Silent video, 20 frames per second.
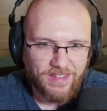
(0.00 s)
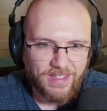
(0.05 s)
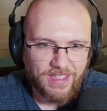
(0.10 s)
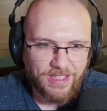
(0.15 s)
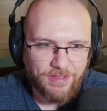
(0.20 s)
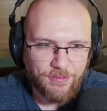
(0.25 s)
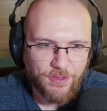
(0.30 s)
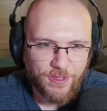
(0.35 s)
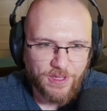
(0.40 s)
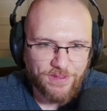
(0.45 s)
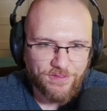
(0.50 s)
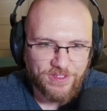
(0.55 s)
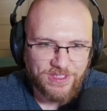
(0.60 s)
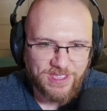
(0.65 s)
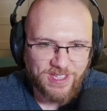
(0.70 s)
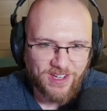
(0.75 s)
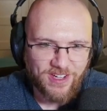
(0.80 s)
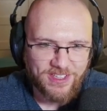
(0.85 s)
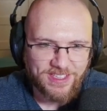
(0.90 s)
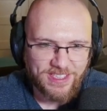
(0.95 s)
he won't even
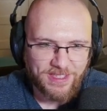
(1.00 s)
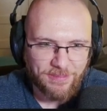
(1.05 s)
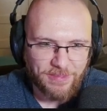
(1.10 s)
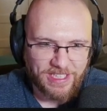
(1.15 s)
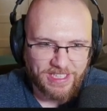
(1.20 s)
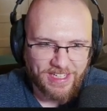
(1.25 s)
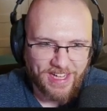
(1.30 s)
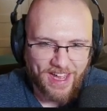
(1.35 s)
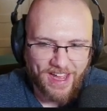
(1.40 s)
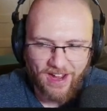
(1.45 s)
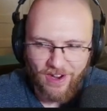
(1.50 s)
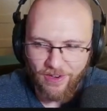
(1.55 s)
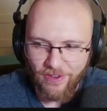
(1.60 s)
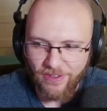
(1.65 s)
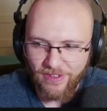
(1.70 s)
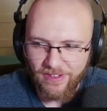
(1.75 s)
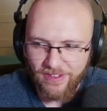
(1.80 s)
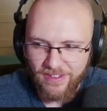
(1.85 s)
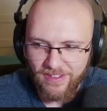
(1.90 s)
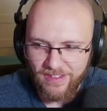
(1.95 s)
talk to me
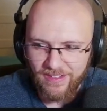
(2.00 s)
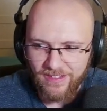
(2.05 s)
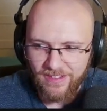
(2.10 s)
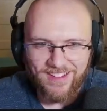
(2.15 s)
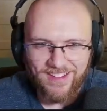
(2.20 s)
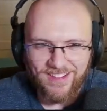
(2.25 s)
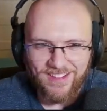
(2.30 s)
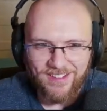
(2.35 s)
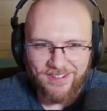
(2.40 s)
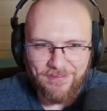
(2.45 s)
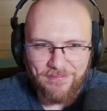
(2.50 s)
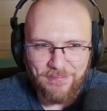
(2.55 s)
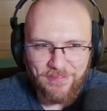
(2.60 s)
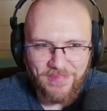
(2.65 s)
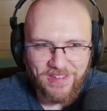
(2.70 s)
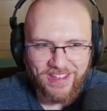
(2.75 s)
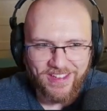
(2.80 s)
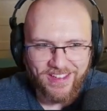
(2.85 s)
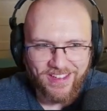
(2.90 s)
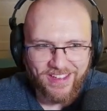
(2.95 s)
now.
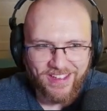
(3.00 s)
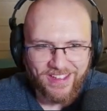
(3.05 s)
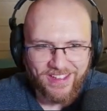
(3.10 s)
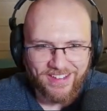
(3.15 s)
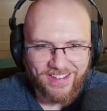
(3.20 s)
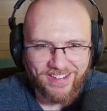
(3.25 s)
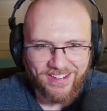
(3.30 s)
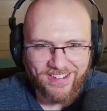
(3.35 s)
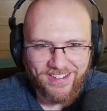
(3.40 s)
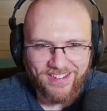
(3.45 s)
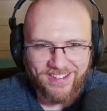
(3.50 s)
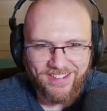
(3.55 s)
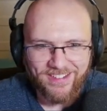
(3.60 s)
Man.